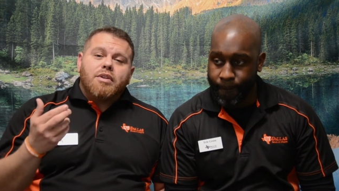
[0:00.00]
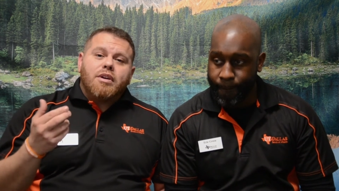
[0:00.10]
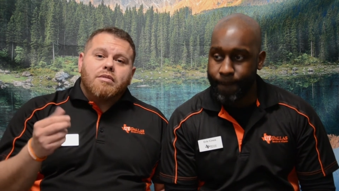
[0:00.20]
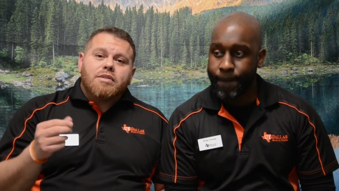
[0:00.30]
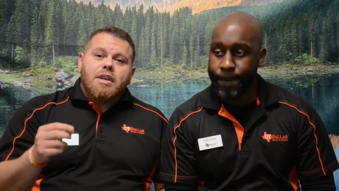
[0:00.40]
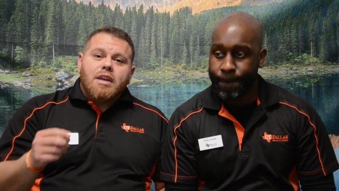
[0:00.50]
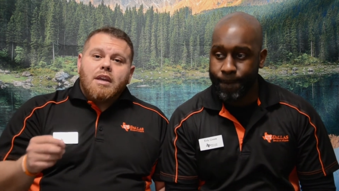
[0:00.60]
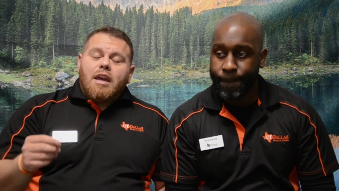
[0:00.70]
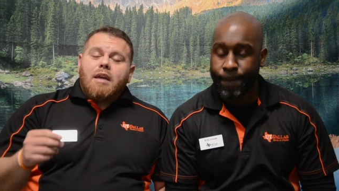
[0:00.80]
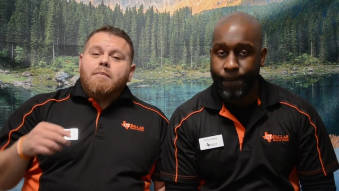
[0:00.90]
Speaker 1: those
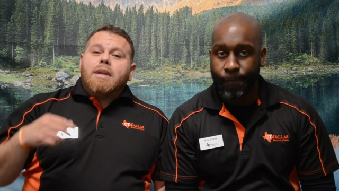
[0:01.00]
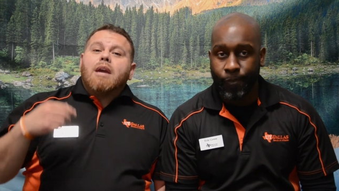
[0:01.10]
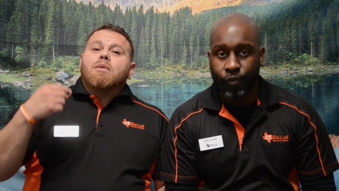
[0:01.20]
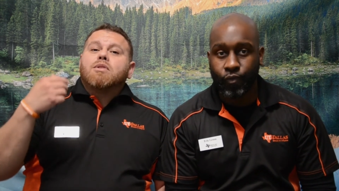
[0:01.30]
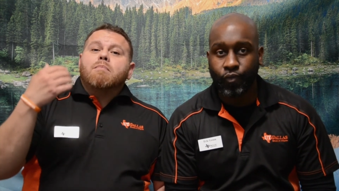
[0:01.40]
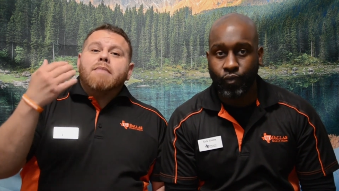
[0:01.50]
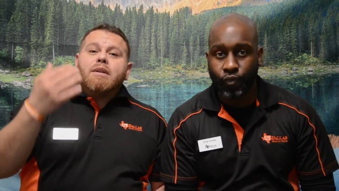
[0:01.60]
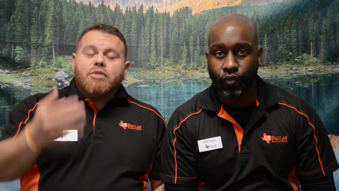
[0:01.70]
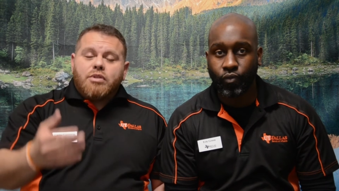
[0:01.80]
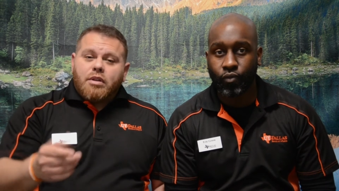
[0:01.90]
and be able to
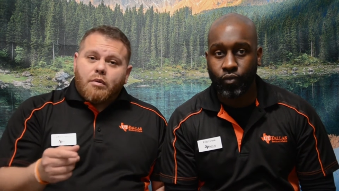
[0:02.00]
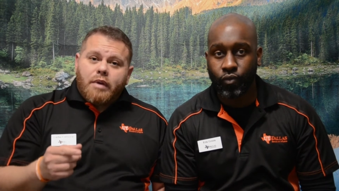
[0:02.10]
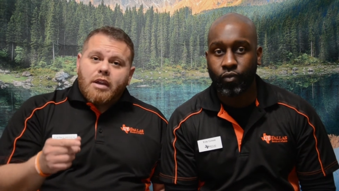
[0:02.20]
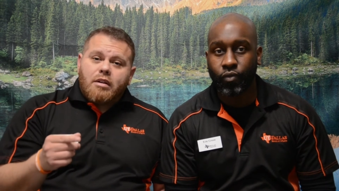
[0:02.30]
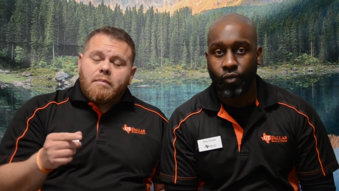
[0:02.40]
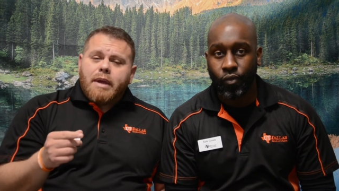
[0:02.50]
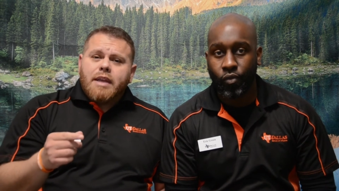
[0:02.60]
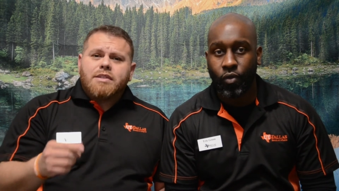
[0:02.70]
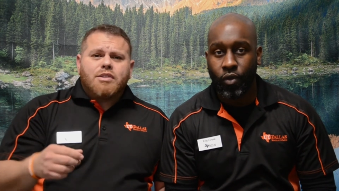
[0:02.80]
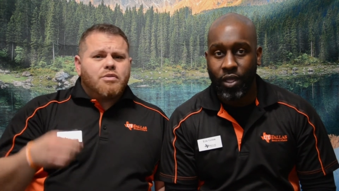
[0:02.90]
meet with you on a regular
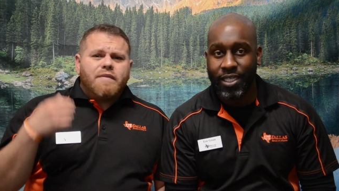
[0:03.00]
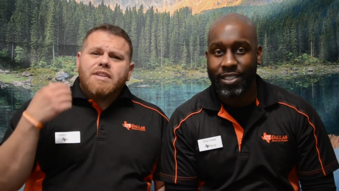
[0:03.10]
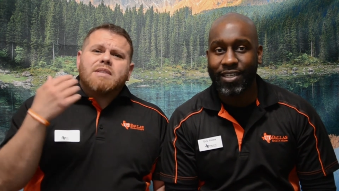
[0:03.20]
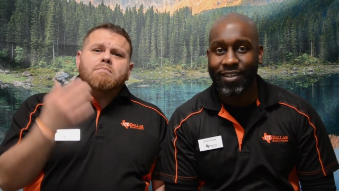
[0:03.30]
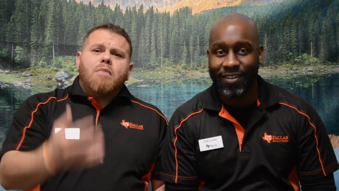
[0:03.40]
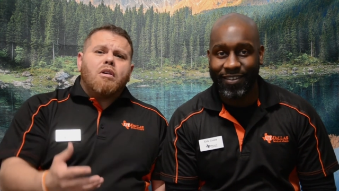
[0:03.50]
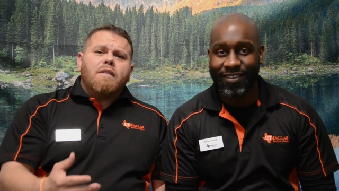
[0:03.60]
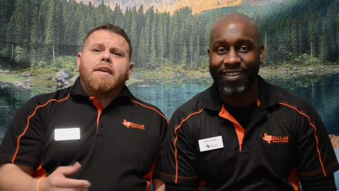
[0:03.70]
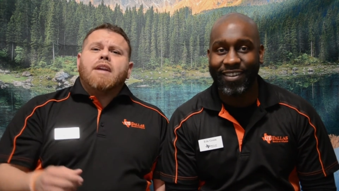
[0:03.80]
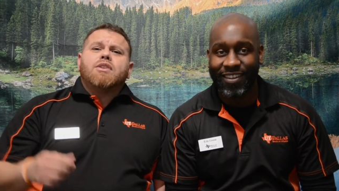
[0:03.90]
basis to even yes, just sir.
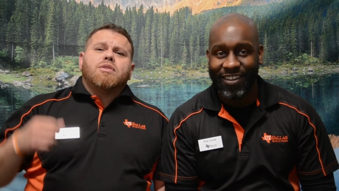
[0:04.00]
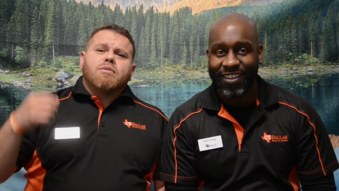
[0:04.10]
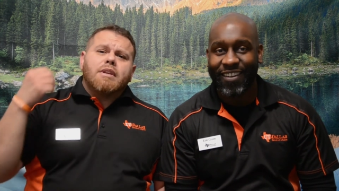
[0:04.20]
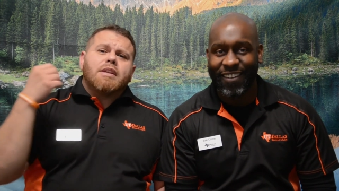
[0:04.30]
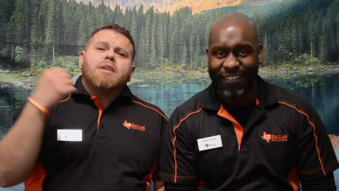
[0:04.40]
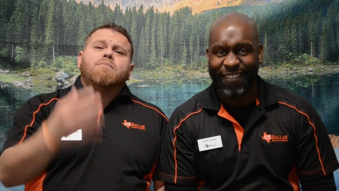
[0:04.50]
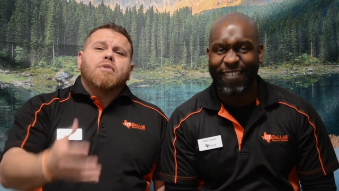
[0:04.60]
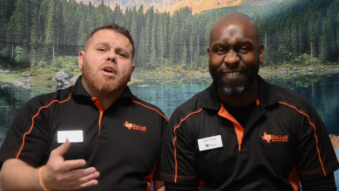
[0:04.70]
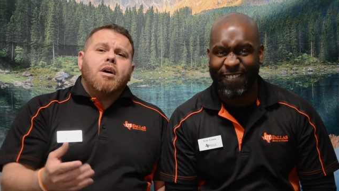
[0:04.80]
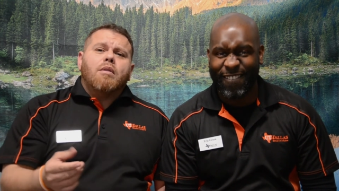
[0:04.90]
motivate you and keep you
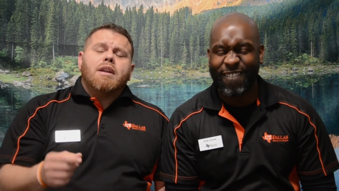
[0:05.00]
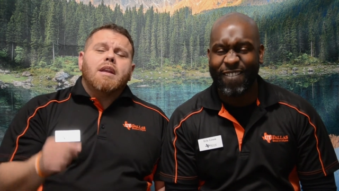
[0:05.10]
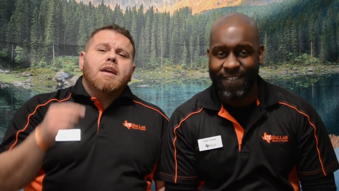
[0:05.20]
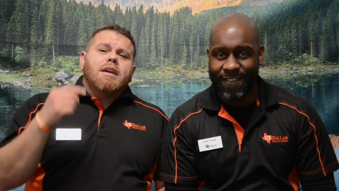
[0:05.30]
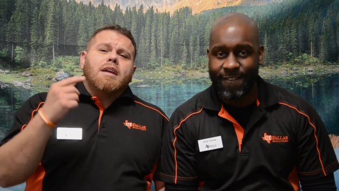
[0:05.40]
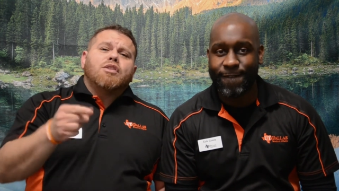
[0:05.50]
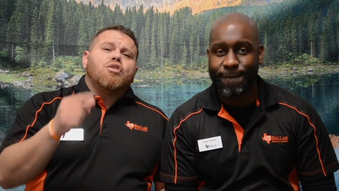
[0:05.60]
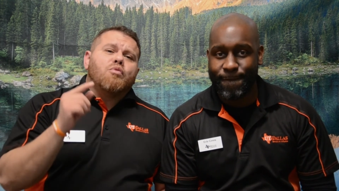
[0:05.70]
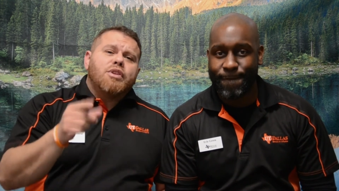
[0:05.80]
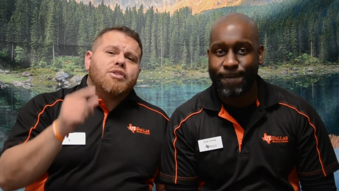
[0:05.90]
going mm-hmm. until
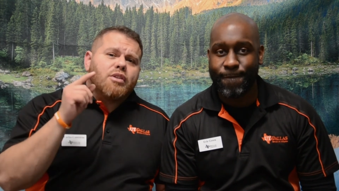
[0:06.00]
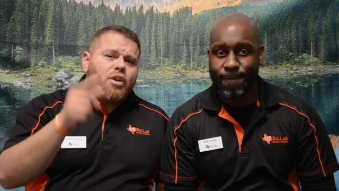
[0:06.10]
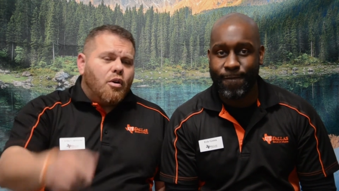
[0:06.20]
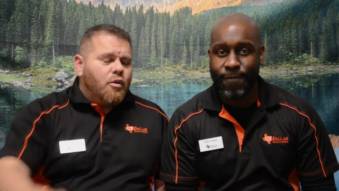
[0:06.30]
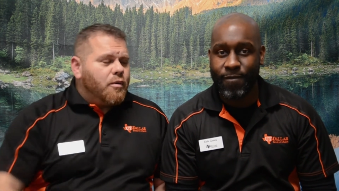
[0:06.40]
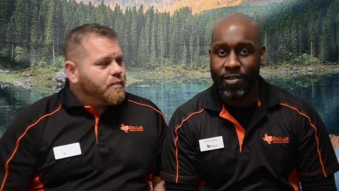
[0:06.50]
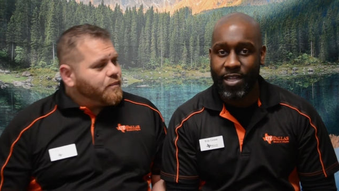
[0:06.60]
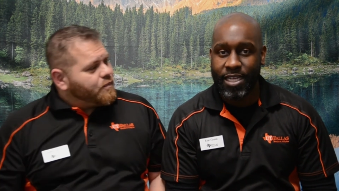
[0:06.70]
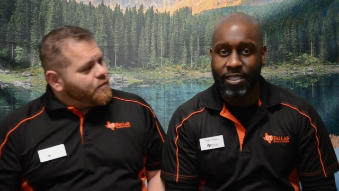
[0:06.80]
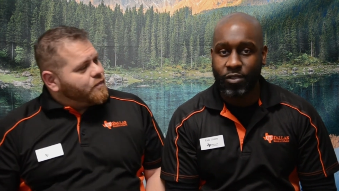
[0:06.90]
you
Speaker 2: reach your goal.
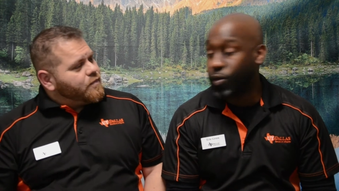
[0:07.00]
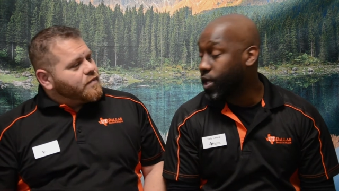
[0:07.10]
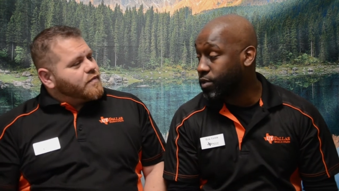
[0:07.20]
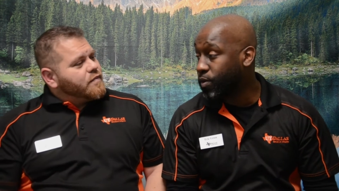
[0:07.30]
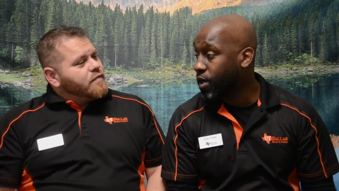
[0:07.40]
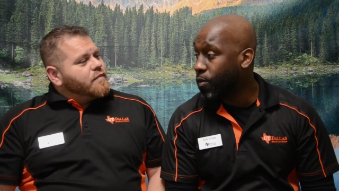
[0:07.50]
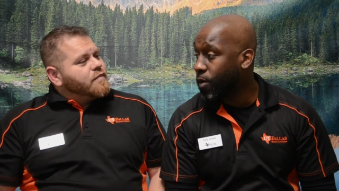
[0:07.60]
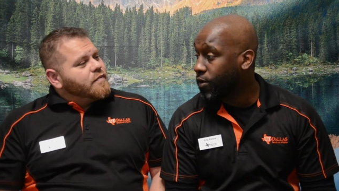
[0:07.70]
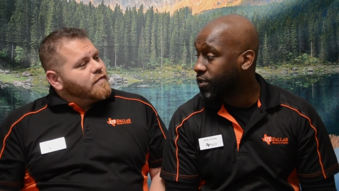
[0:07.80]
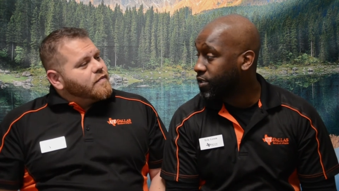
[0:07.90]
Yes, because we don't
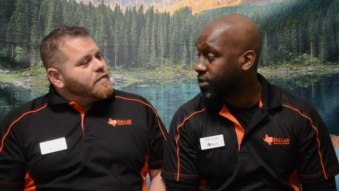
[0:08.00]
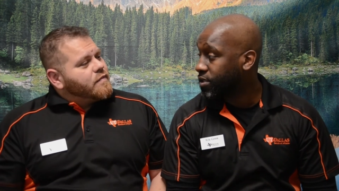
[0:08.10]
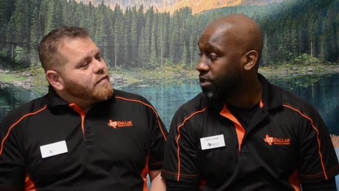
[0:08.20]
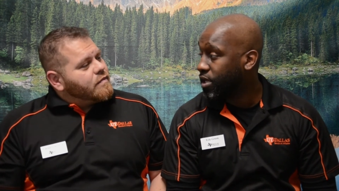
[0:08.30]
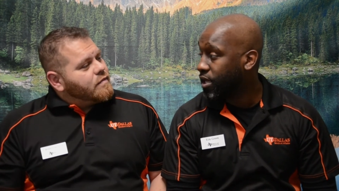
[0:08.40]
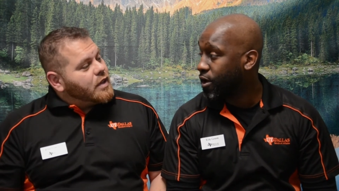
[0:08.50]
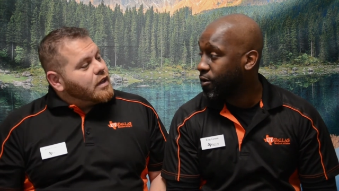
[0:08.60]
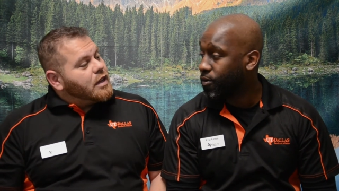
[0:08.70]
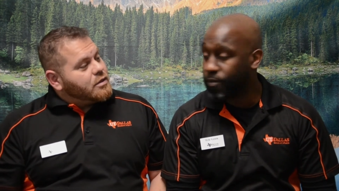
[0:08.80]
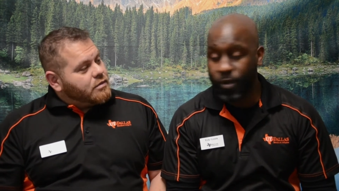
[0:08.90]
walk this
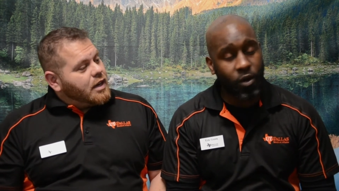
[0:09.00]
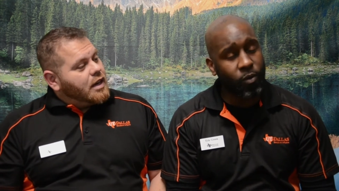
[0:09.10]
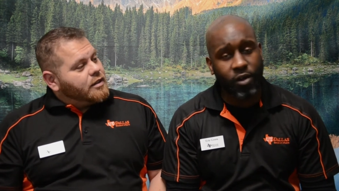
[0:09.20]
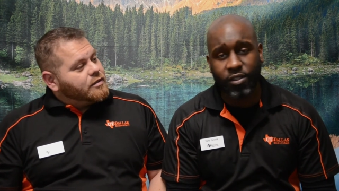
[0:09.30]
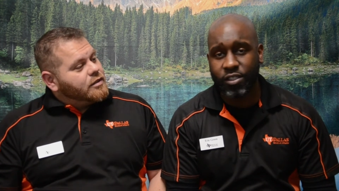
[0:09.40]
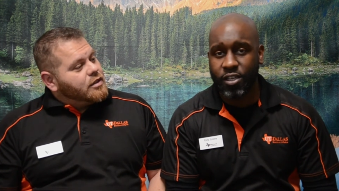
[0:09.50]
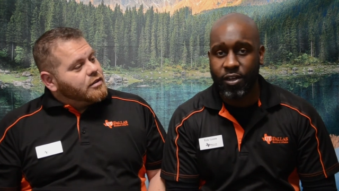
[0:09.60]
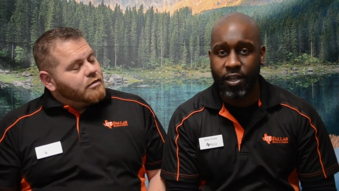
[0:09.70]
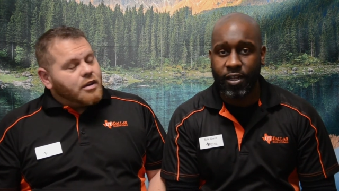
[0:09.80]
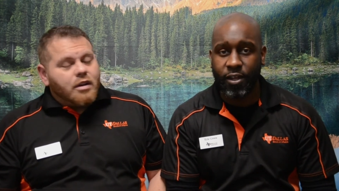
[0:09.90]
alone. That's we right. don't walk this
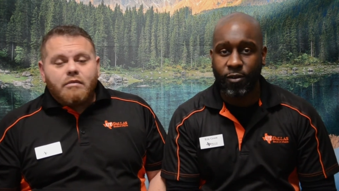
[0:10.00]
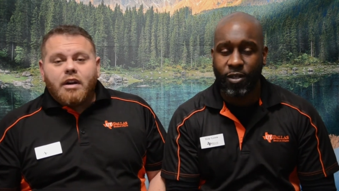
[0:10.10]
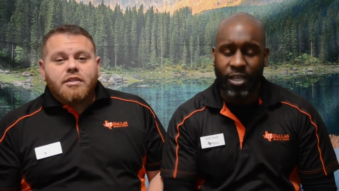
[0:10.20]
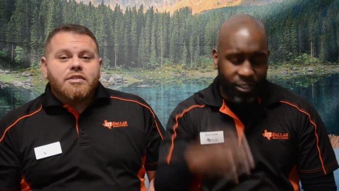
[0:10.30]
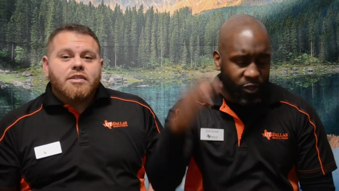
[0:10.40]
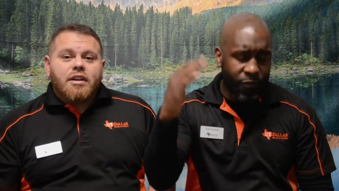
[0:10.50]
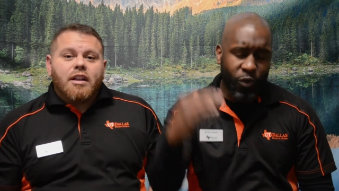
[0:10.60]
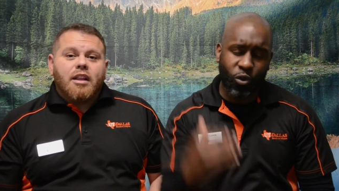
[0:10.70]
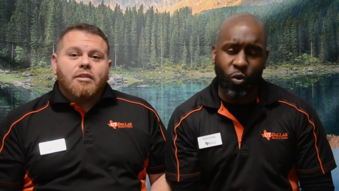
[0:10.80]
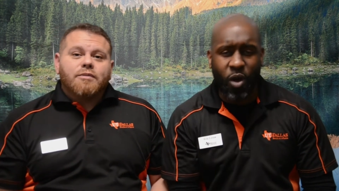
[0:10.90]
journey we alone. This so journey if
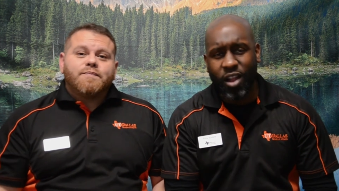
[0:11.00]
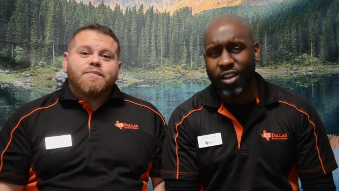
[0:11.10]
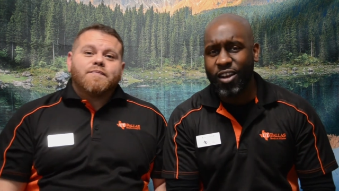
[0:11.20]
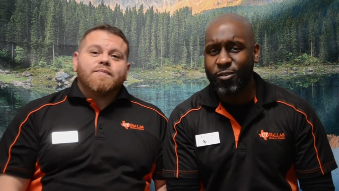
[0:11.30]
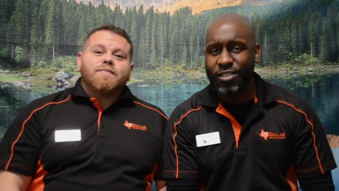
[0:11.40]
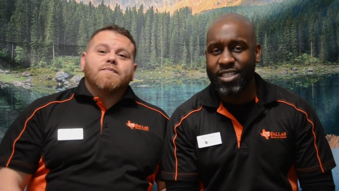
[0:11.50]
you alone. do all of those